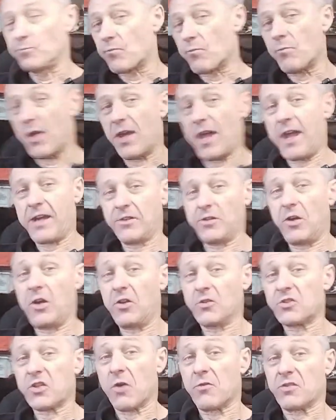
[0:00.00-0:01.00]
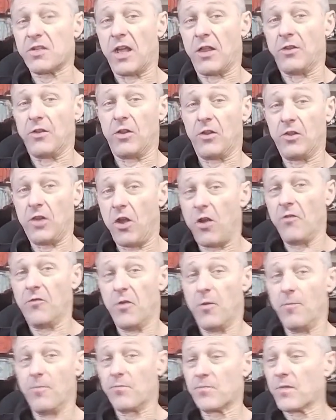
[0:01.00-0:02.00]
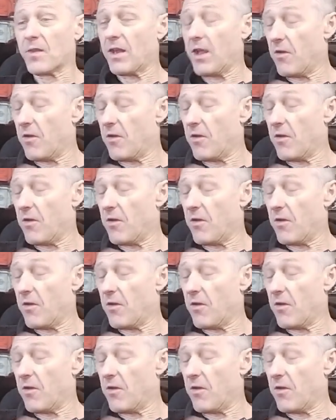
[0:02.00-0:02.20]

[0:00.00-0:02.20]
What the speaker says: But I can also tell that a lot of them